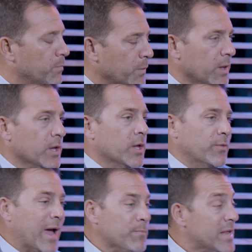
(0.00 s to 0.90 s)
Yeah,
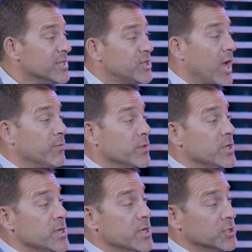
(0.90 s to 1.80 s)
that means that
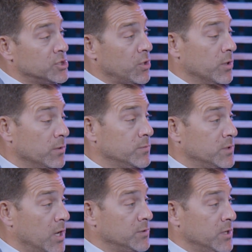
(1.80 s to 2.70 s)
the insured,
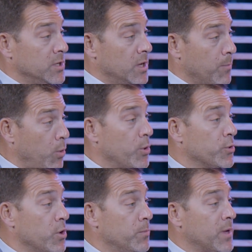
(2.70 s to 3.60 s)
that the
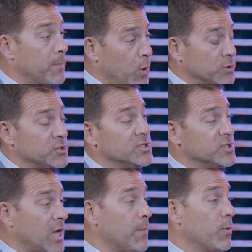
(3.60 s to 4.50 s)
employer group can purchase
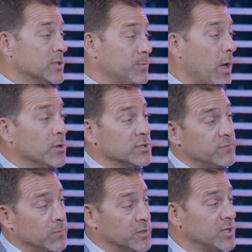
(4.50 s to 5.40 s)
a stop loss
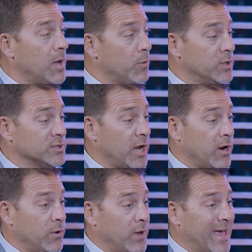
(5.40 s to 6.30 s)
policy from a stop loss
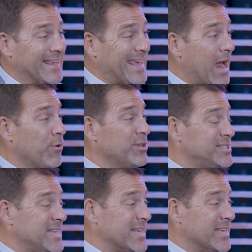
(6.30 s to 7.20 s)
carrier and
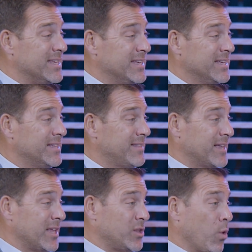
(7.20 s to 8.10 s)
guarantee
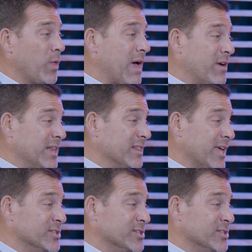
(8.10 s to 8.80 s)
that they don't have any